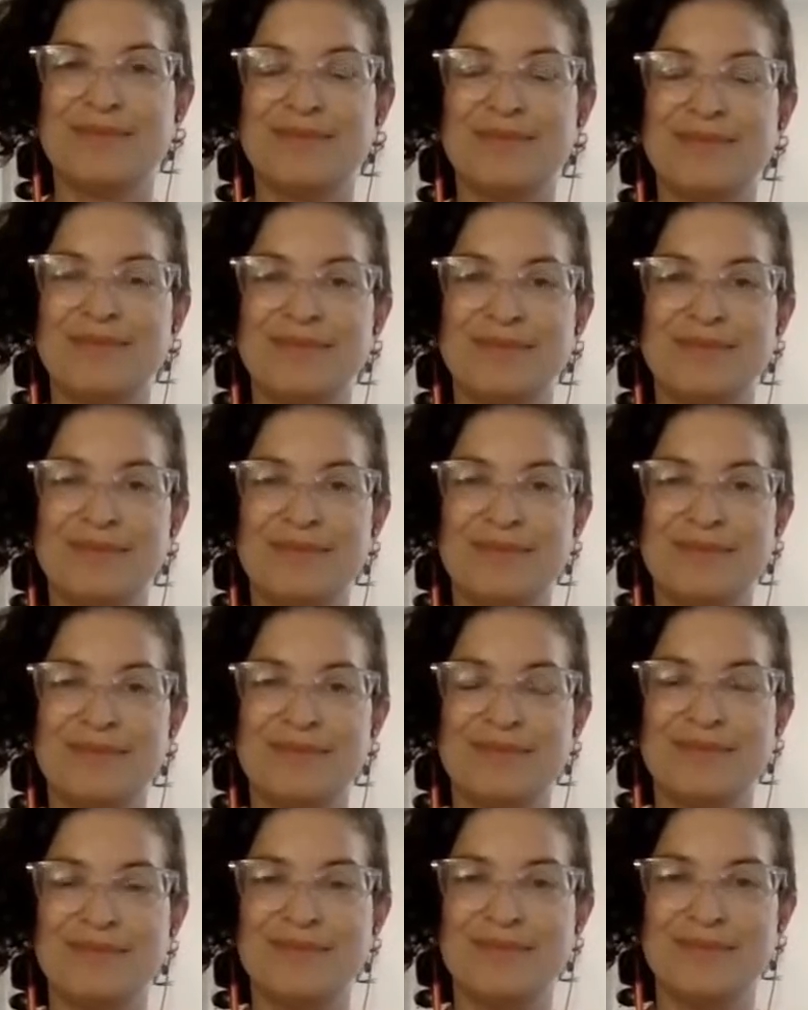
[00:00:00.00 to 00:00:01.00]

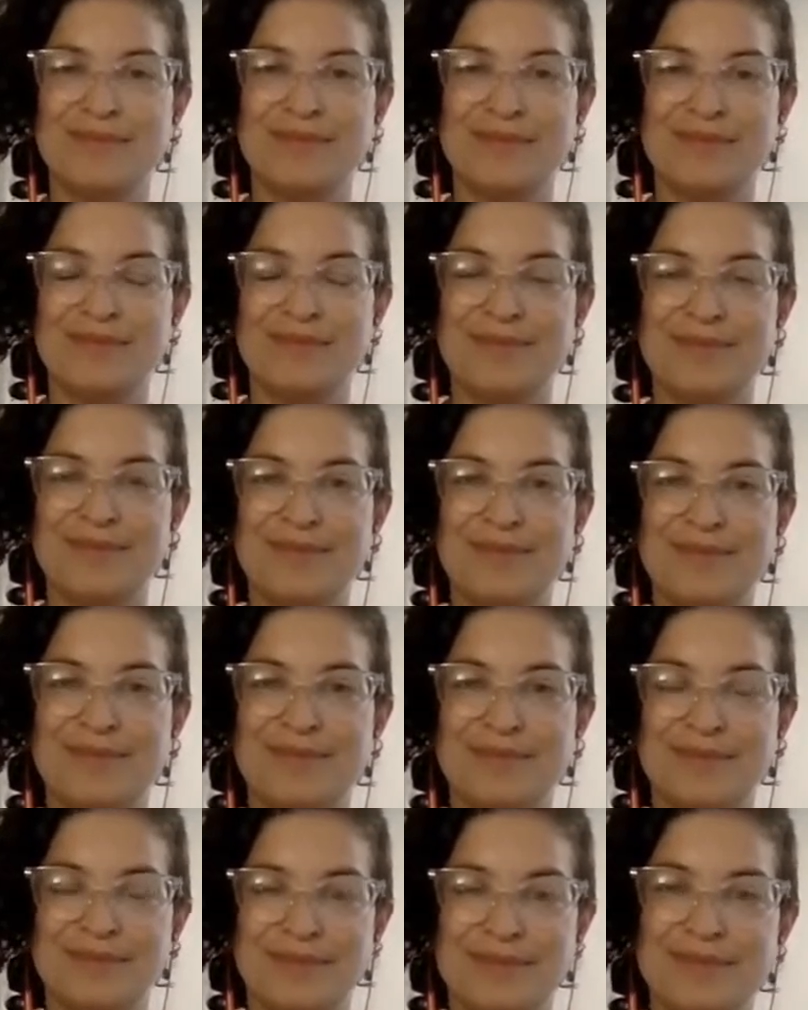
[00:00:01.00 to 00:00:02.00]

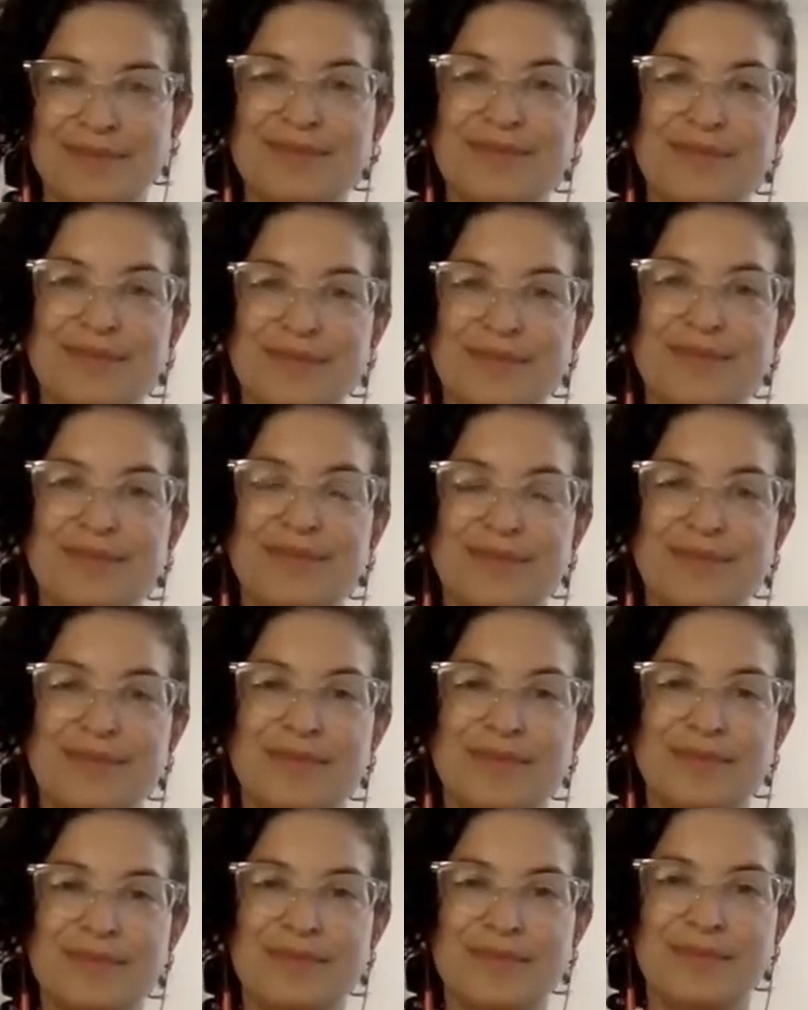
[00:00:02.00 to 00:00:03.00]

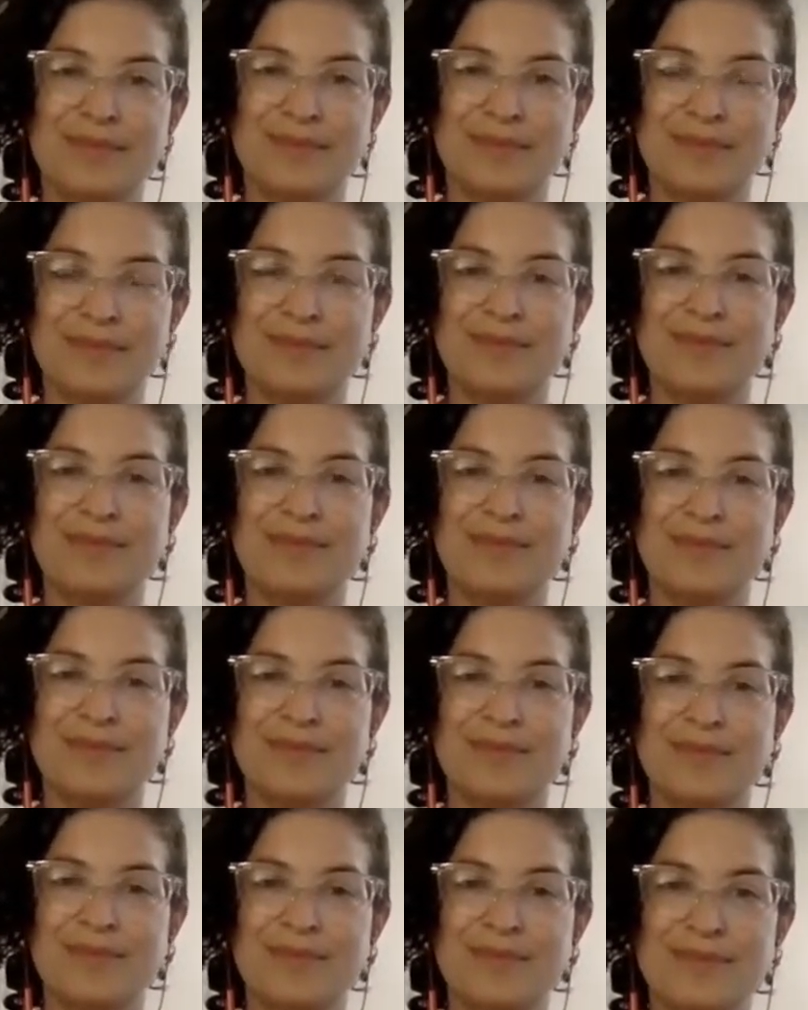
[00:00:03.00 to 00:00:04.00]

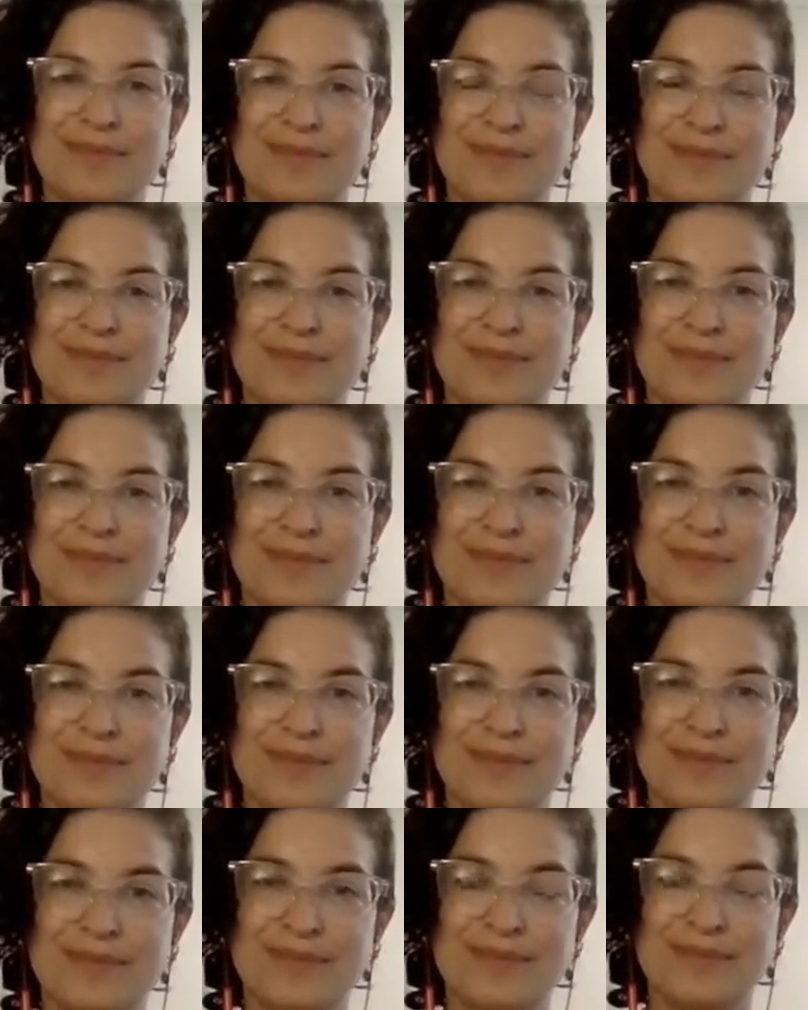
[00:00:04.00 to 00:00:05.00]

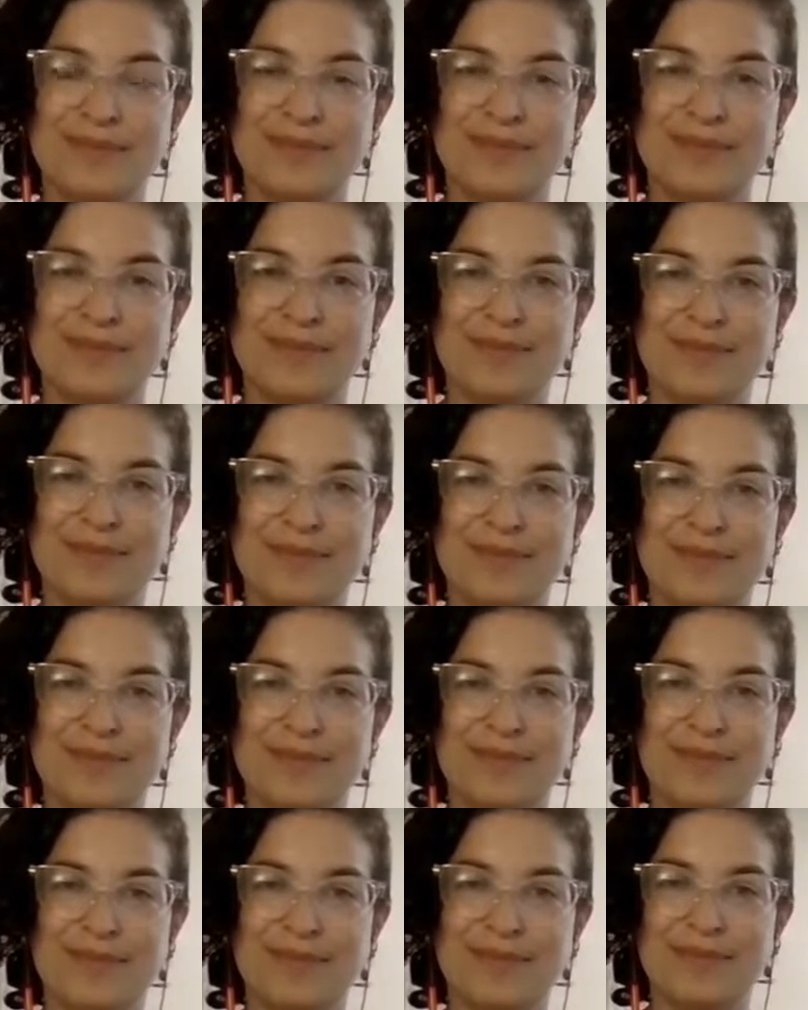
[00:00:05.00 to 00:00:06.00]

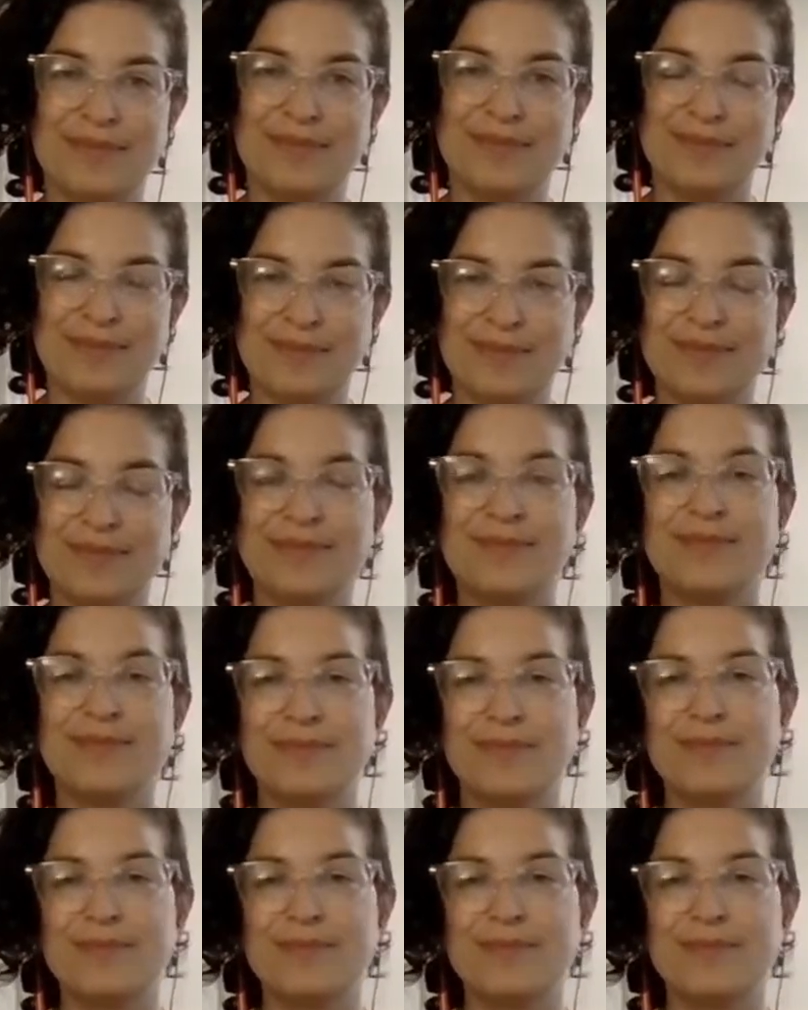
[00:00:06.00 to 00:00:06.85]
No words are spoken by the person on screen.